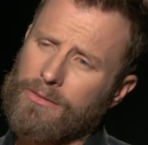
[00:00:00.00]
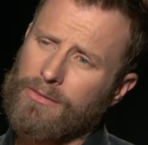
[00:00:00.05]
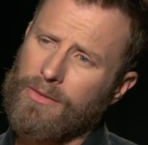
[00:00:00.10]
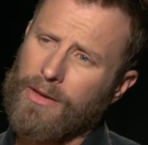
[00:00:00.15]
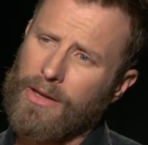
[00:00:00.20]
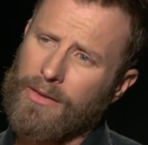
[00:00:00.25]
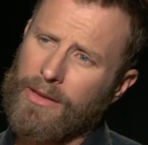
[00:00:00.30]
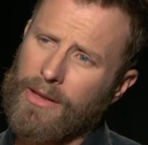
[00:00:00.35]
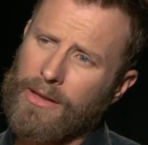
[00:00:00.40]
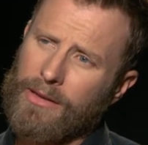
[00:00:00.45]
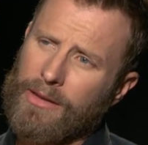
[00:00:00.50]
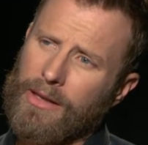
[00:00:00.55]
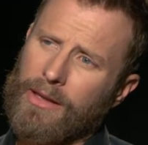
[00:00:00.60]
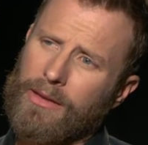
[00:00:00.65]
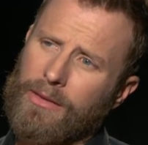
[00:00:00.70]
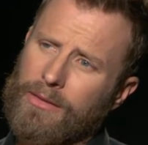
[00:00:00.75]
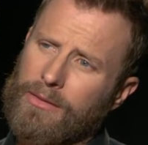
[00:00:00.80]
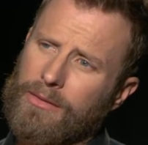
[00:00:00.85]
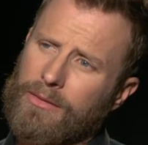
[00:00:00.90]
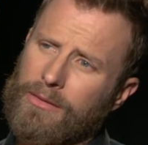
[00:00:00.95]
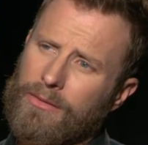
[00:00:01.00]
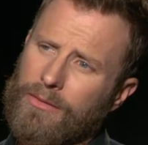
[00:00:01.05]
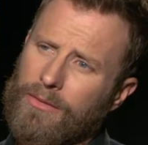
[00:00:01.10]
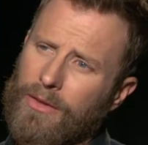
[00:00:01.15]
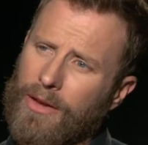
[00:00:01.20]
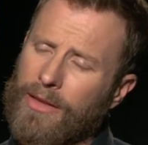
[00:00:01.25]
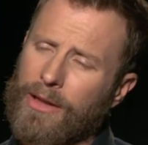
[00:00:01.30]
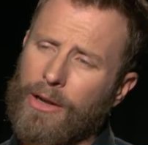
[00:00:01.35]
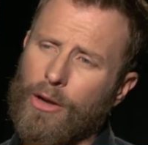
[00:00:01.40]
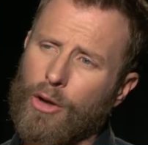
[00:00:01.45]
find
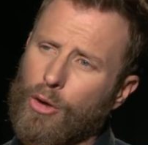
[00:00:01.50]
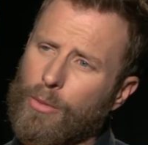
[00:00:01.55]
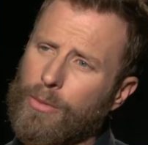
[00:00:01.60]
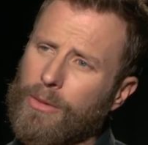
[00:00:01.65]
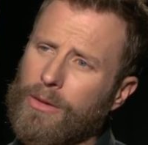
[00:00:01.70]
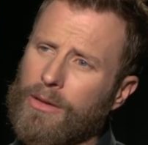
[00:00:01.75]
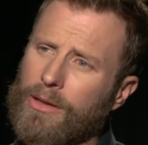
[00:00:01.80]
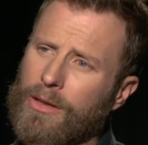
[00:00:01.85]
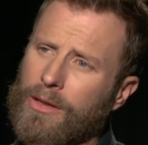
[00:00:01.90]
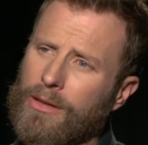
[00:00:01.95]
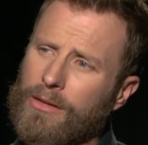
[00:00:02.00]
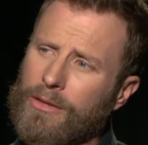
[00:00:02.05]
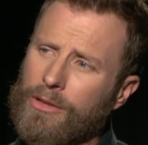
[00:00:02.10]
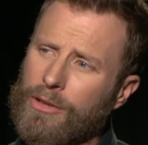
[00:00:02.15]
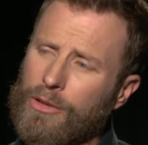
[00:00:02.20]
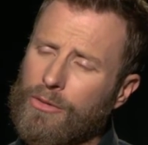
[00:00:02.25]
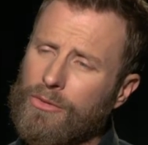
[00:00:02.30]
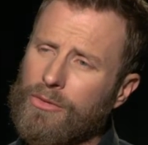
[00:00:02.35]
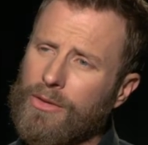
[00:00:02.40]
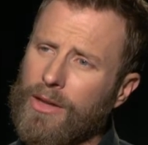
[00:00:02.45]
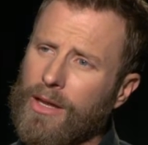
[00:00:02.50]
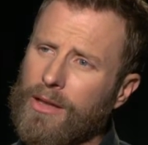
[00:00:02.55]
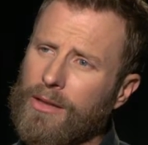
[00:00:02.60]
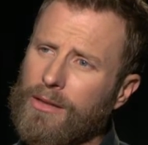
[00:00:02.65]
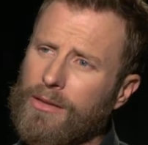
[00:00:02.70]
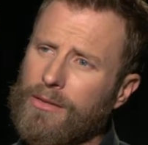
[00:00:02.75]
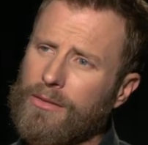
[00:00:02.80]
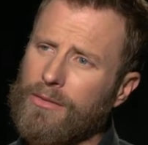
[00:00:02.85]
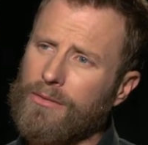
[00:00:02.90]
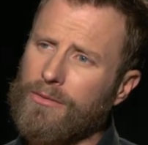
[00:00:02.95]
that hope and use that
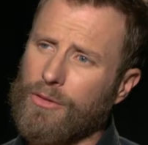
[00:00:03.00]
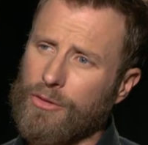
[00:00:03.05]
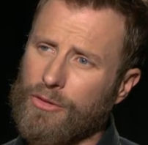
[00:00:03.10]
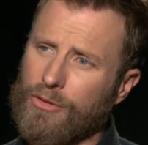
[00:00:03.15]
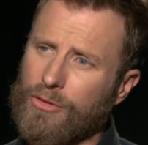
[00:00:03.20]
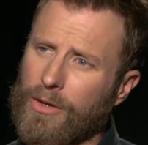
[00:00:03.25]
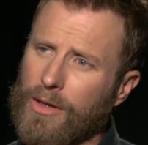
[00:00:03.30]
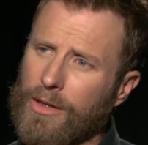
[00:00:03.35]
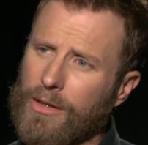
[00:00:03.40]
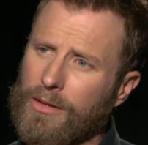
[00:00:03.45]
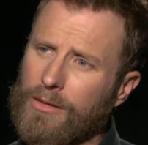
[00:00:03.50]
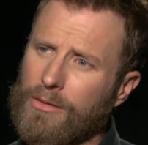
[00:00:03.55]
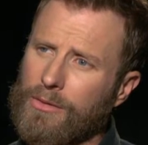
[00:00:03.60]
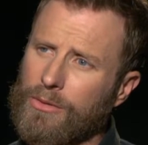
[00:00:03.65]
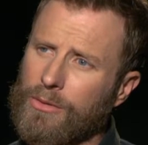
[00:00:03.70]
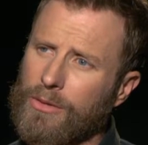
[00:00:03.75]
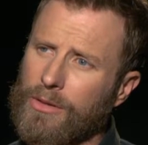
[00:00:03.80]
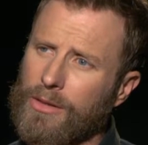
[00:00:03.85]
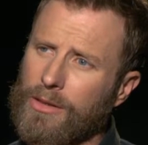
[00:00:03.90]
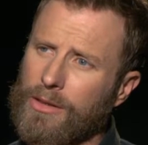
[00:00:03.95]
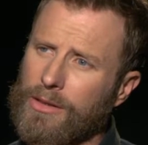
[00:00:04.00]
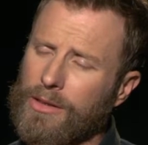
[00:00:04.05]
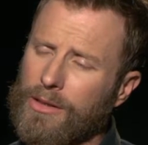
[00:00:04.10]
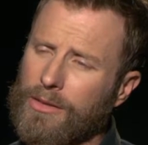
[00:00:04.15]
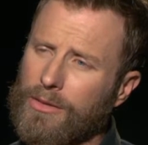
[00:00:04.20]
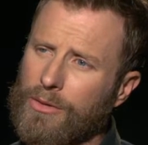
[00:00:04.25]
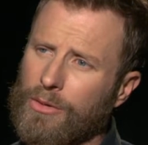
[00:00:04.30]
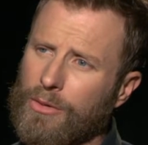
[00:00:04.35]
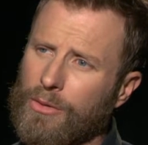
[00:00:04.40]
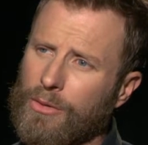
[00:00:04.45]
for strength to
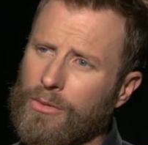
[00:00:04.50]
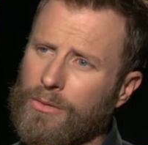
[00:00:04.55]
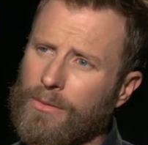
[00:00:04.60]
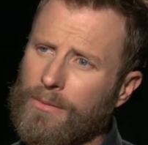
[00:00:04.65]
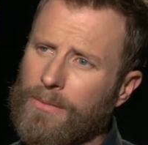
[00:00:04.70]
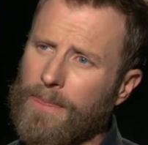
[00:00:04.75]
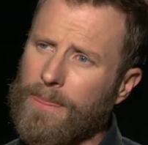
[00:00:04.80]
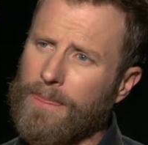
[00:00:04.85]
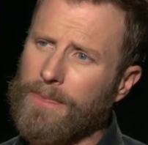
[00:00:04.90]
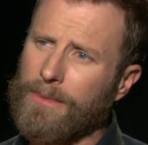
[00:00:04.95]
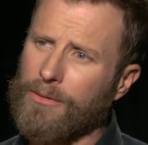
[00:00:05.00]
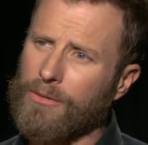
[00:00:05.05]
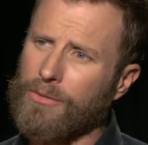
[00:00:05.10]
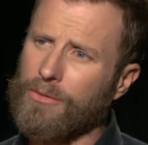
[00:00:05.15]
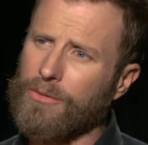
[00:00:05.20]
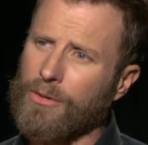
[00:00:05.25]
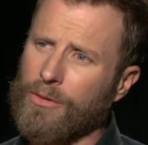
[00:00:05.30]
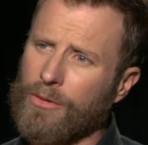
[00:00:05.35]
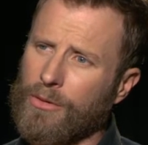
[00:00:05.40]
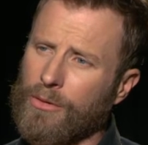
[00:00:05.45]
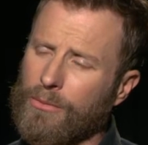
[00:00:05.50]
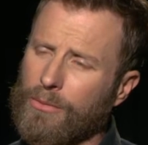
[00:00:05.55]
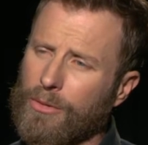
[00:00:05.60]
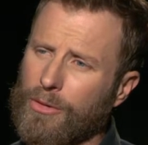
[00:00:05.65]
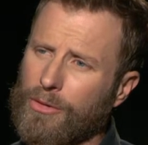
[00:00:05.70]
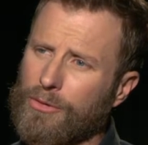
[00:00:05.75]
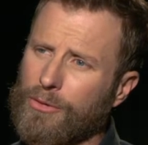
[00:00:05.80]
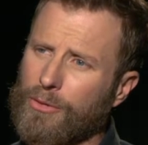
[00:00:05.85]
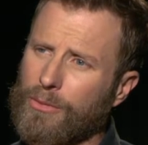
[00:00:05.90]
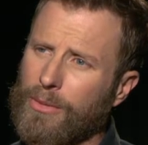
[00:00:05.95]
get through your own
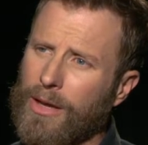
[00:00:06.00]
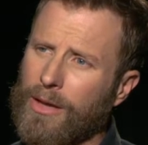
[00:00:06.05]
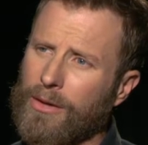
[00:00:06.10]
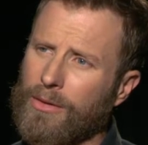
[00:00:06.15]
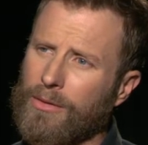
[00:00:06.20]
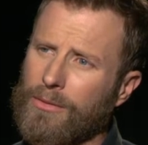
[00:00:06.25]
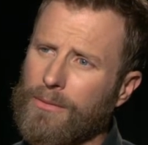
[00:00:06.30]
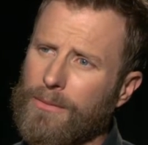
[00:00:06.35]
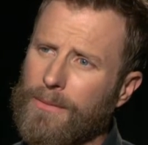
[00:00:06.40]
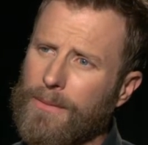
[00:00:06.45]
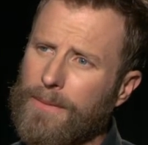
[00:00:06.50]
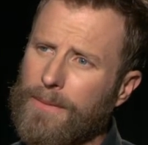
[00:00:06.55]
personal battle.